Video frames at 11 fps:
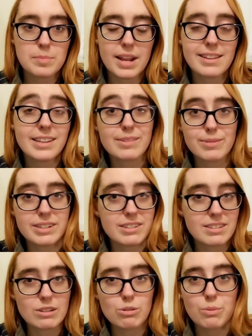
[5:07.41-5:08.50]
but I didn't read a
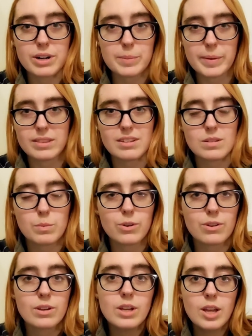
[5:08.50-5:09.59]
single word about this
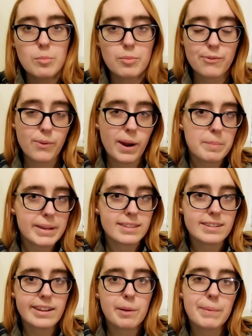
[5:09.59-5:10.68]
book before I picked
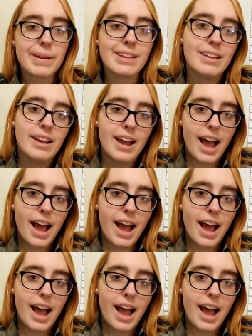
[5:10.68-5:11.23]
it up, and